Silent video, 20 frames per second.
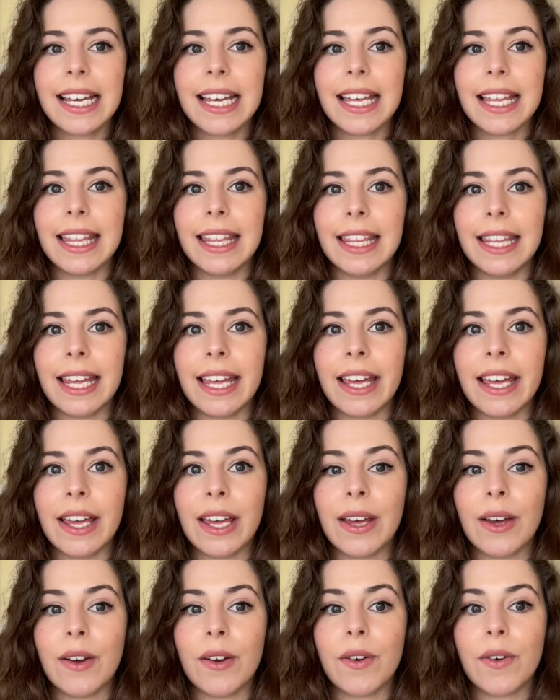
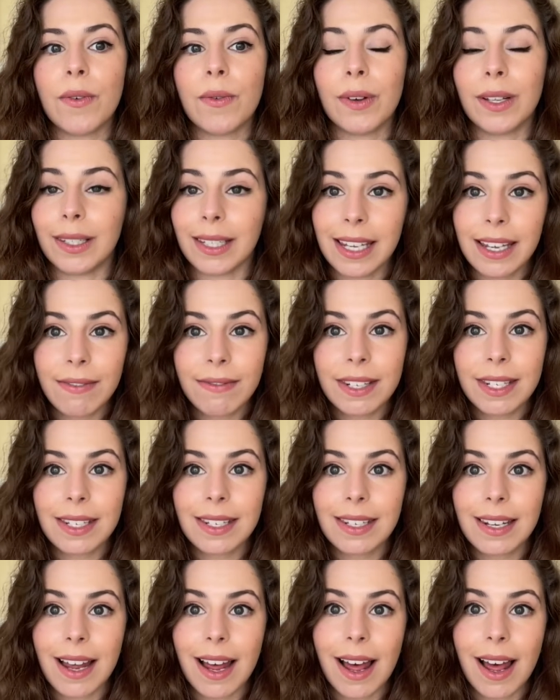the reliefs
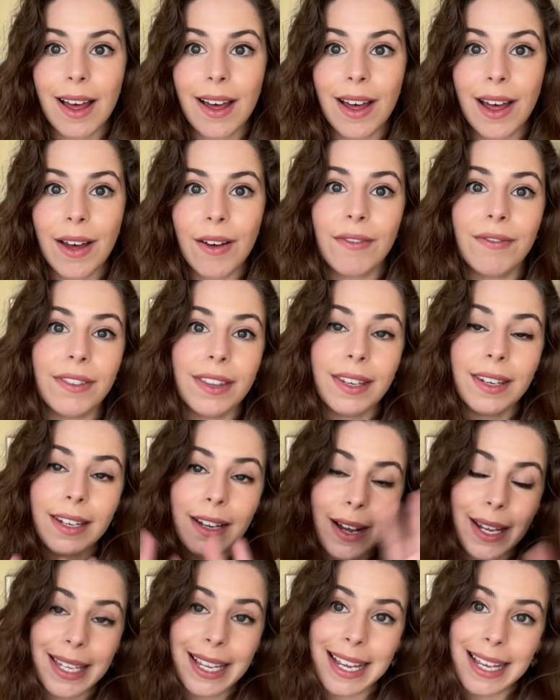of,
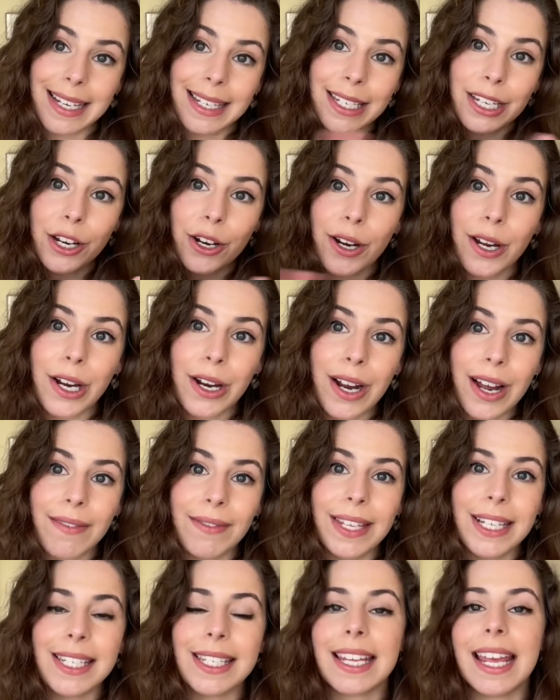on the interior of
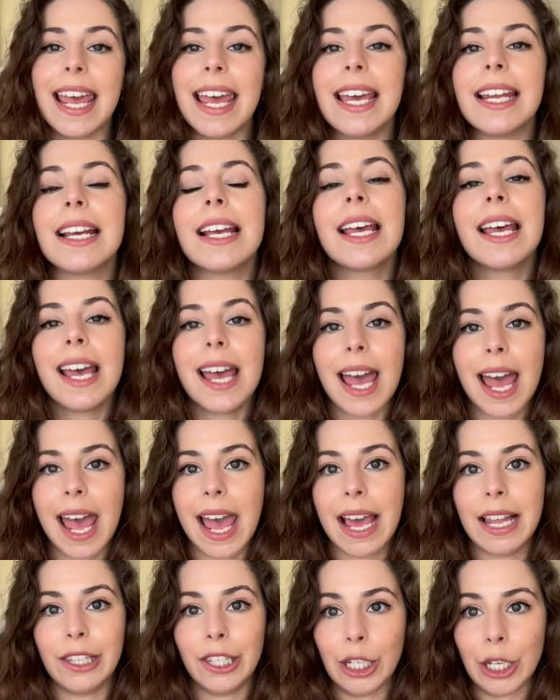this gate
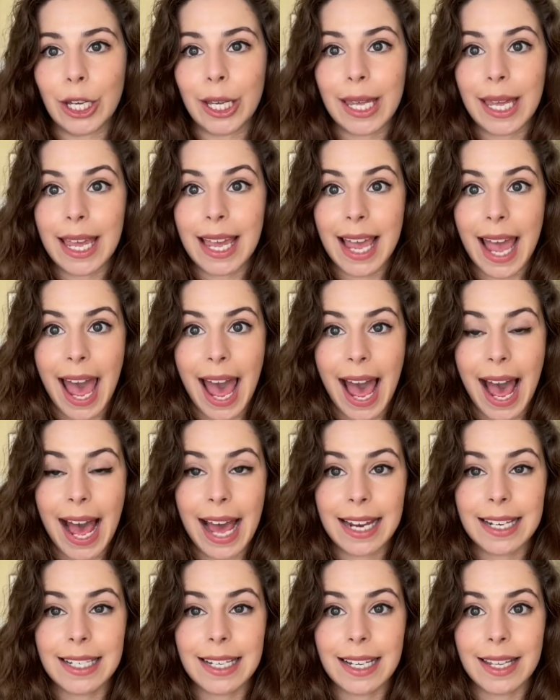and looking
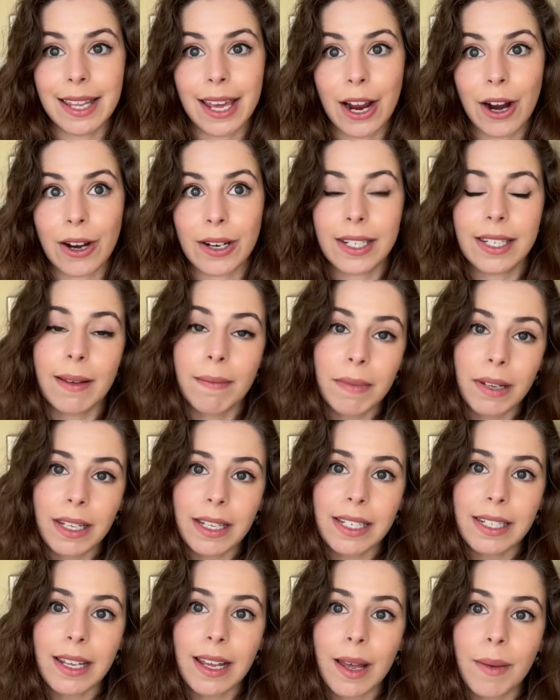at their
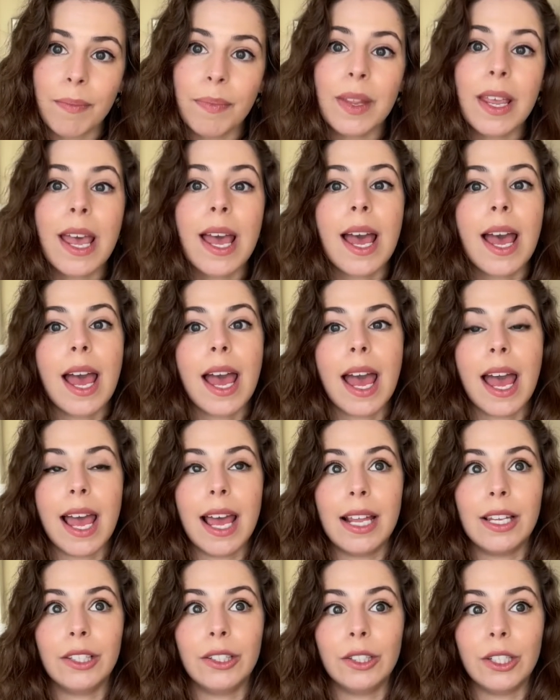symbolism
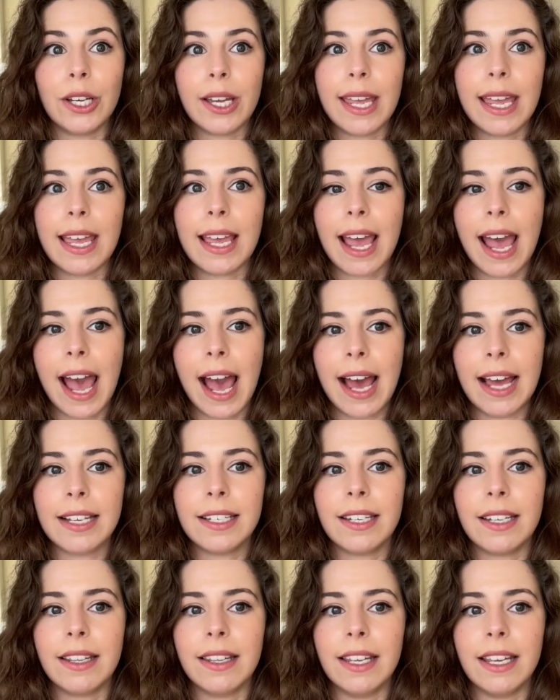and looking at
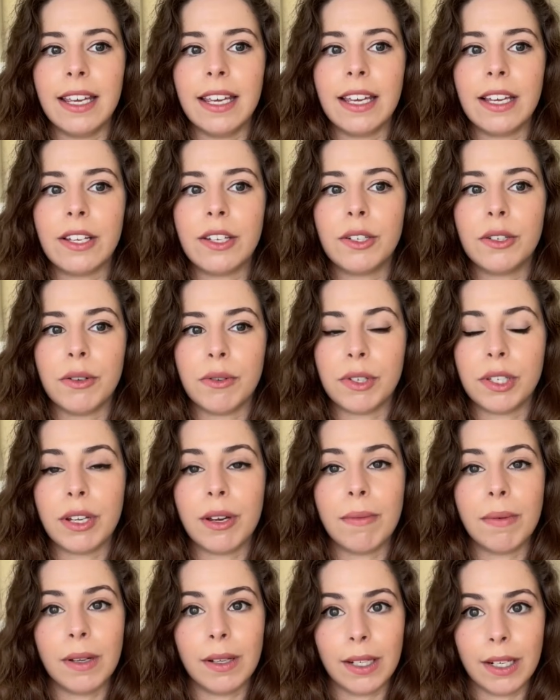the
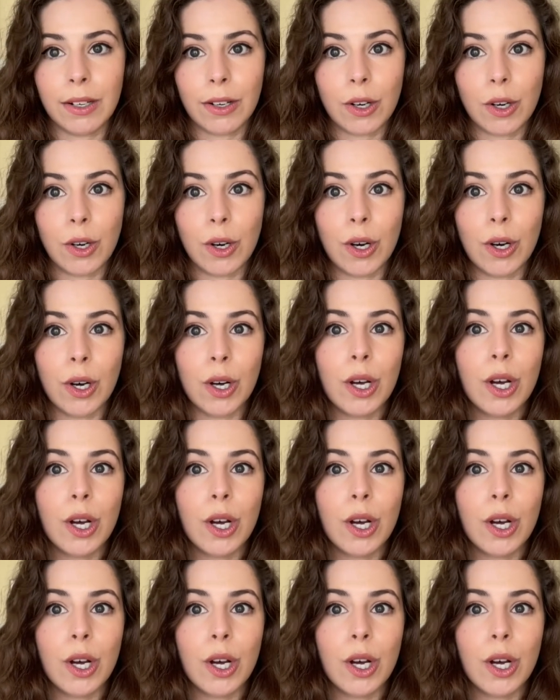socio-political